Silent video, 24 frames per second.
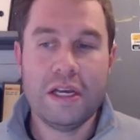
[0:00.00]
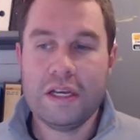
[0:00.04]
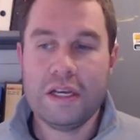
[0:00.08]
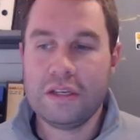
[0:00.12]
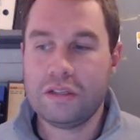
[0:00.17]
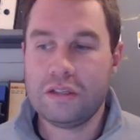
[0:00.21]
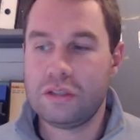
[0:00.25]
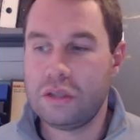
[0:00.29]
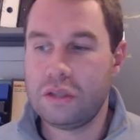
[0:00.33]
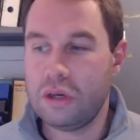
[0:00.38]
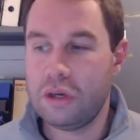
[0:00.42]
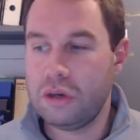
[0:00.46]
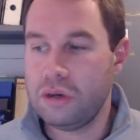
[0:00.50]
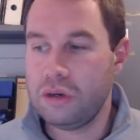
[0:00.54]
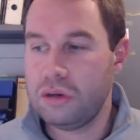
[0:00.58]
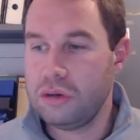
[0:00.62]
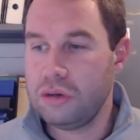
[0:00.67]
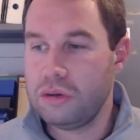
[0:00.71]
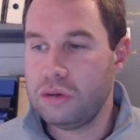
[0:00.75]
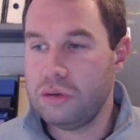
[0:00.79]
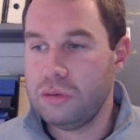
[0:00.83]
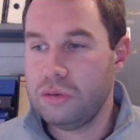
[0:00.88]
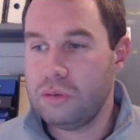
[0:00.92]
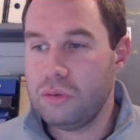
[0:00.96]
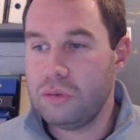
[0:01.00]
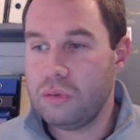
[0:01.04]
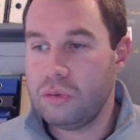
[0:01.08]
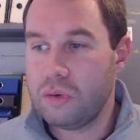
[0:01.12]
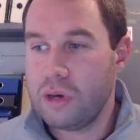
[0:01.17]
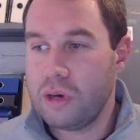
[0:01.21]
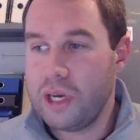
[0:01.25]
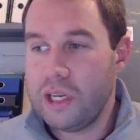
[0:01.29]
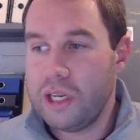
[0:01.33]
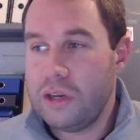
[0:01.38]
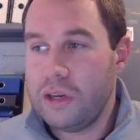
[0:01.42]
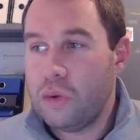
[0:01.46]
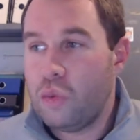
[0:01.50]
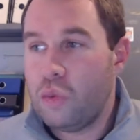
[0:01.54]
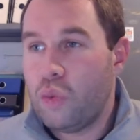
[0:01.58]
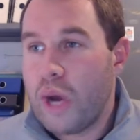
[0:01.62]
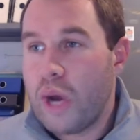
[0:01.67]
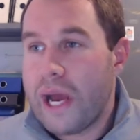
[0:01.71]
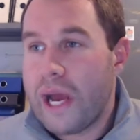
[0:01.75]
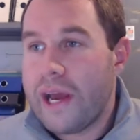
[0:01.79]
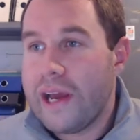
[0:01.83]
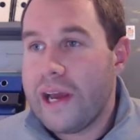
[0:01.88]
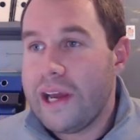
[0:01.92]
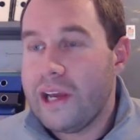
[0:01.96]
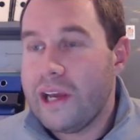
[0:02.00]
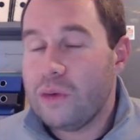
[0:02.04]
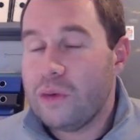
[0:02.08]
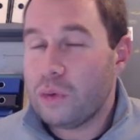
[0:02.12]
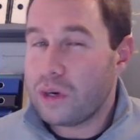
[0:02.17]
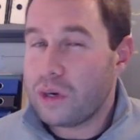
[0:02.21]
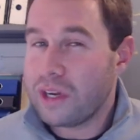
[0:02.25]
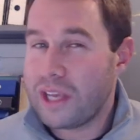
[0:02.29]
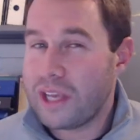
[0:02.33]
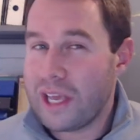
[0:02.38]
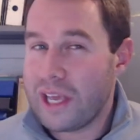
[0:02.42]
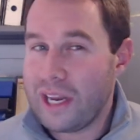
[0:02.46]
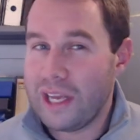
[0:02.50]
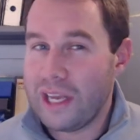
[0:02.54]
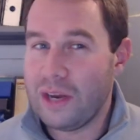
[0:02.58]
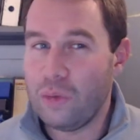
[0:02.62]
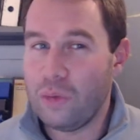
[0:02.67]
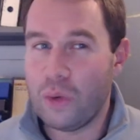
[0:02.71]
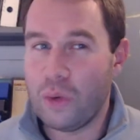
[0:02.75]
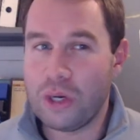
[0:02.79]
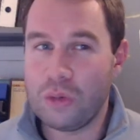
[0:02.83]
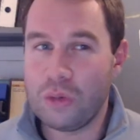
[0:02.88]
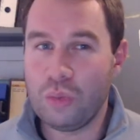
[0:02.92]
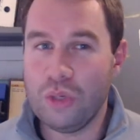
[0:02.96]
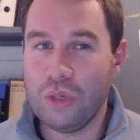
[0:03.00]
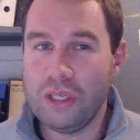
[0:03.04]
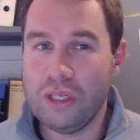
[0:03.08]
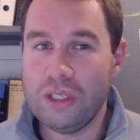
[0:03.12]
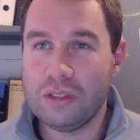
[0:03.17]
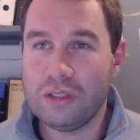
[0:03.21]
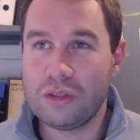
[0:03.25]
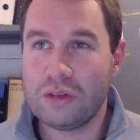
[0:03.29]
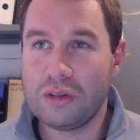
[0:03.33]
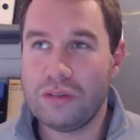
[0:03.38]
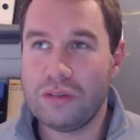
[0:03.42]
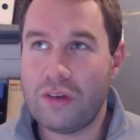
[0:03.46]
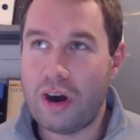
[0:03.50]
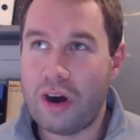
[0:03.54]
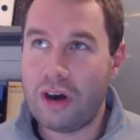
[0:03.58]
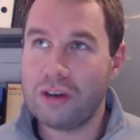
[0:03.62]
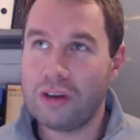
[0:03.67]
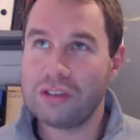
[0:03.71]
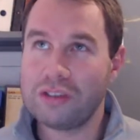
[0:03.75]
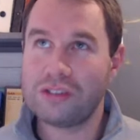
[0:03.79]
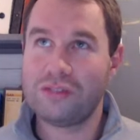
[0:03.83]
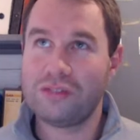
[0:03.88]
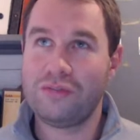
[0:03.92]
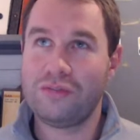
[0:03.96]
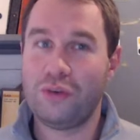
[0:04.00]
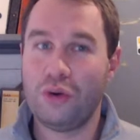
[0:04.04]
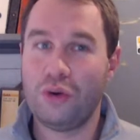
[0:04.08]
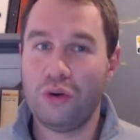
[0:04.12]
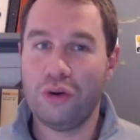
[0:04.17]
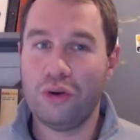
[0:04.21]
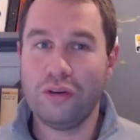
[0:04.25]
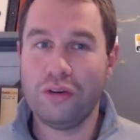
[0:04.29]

So in a way, we're getting what we sort of asked for.